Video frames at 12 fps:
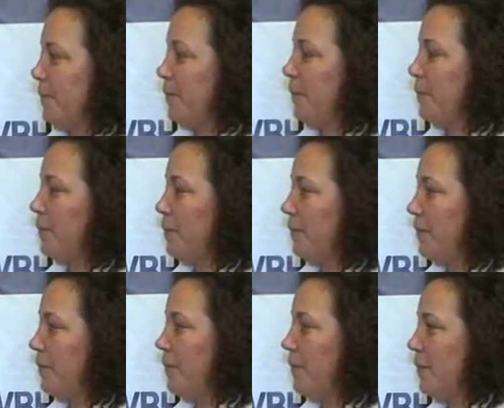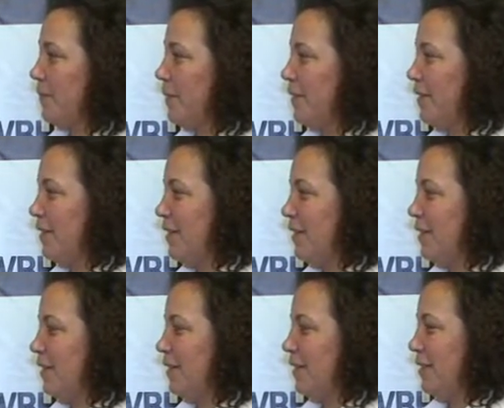
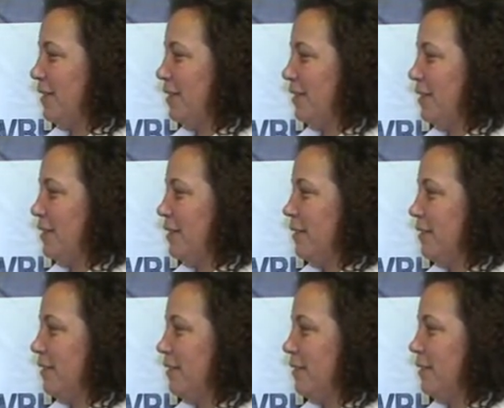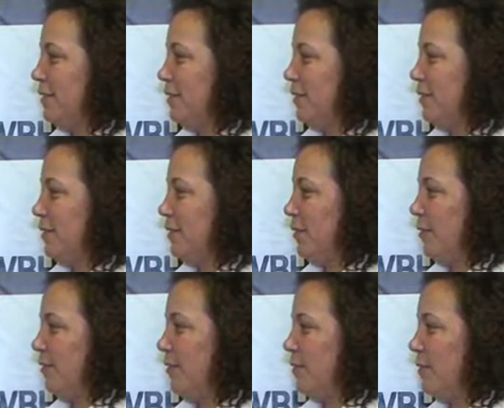
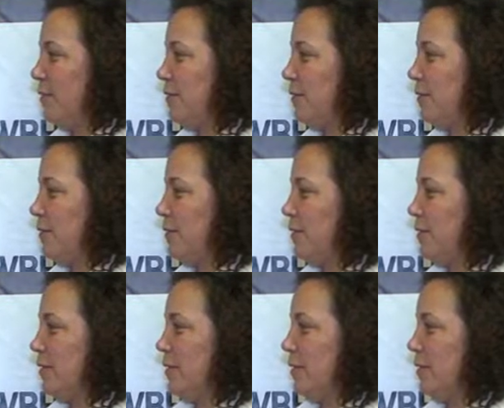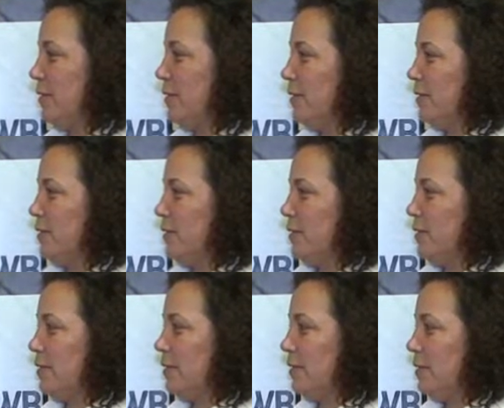
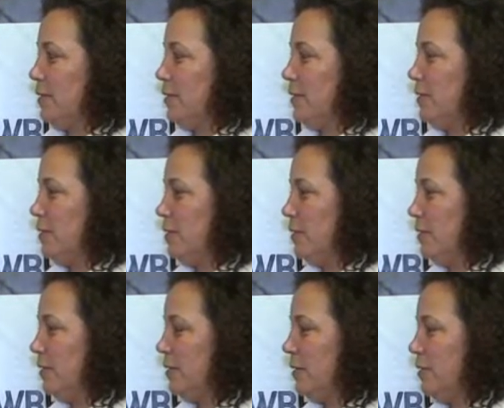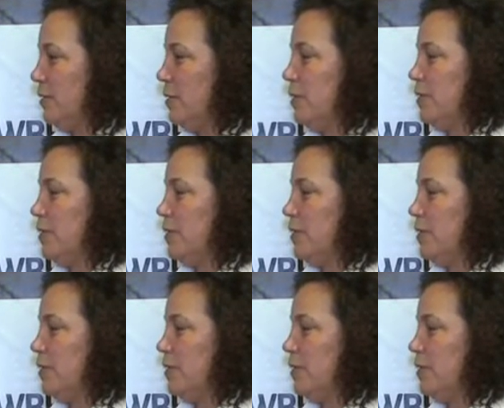This person isn't speaking.